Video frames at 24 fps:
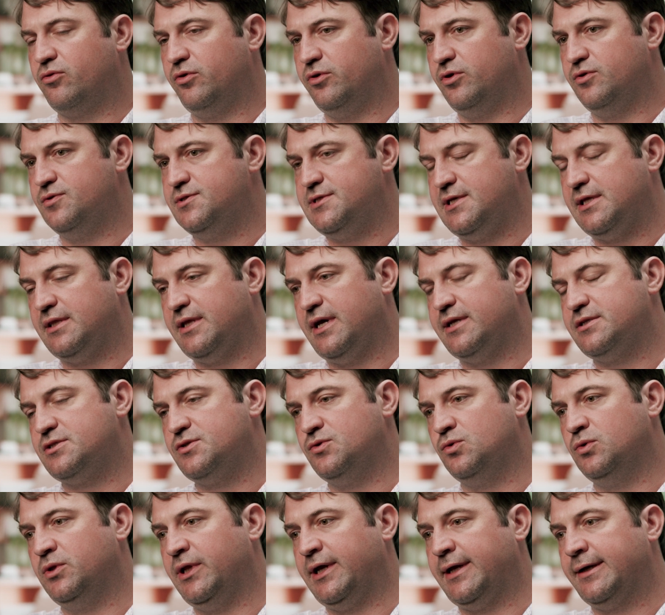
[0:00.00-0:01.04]
through using that
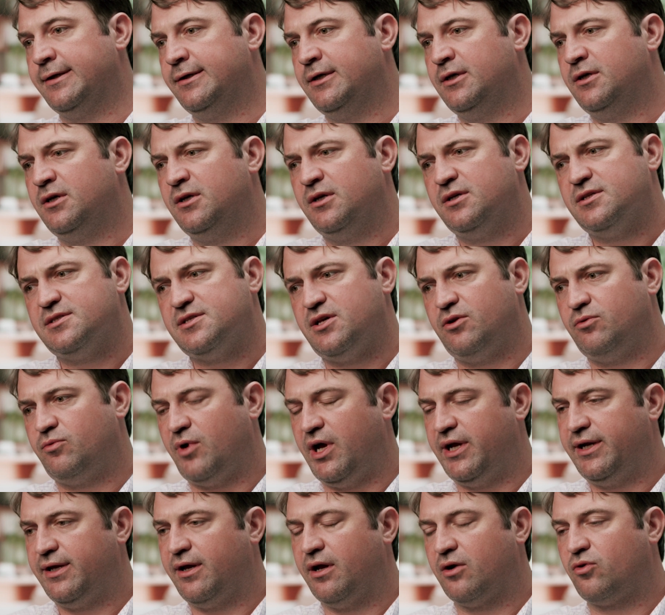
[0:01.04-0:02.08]
tooling. So
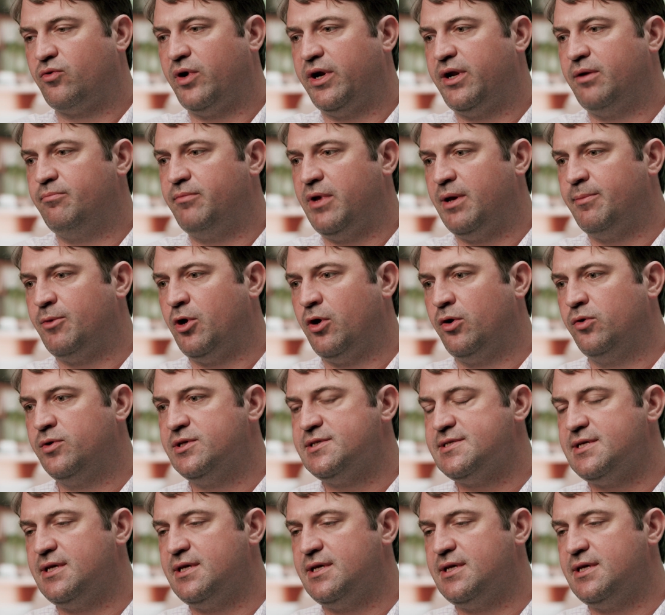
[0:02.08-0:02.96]
writing a credit memo